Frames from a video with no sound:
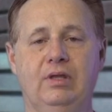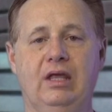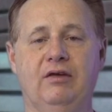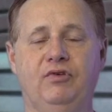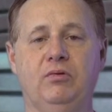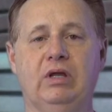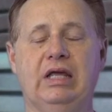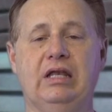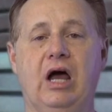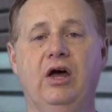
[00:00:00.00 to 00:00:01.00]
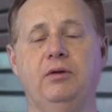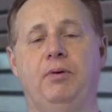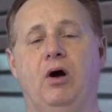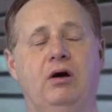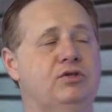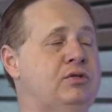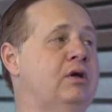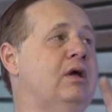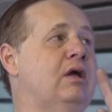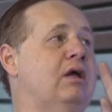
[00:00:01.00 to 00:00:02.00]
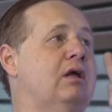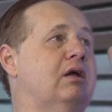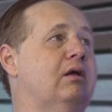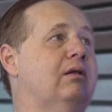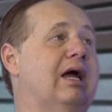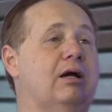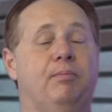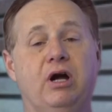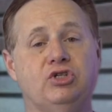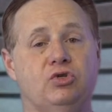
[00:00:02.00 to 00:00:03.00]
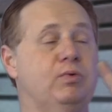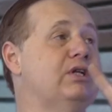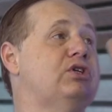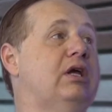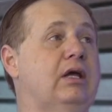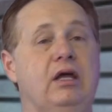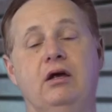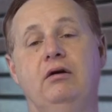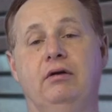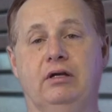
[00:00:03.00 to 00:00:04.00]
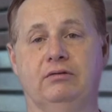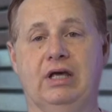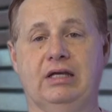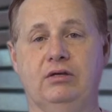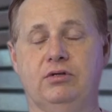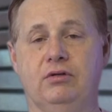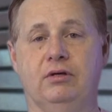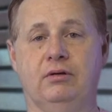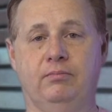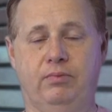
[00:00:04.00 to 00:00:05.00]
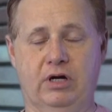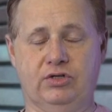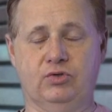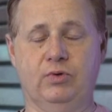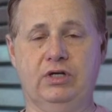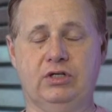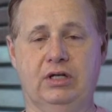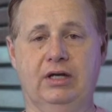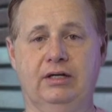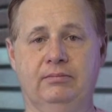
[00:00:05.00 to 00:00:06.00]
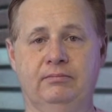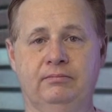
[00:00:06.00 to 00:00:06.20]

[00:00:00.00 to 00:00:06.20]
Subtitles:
If you need other parts, like a pressure switch, click here. It'll take you to the pressure switch, click.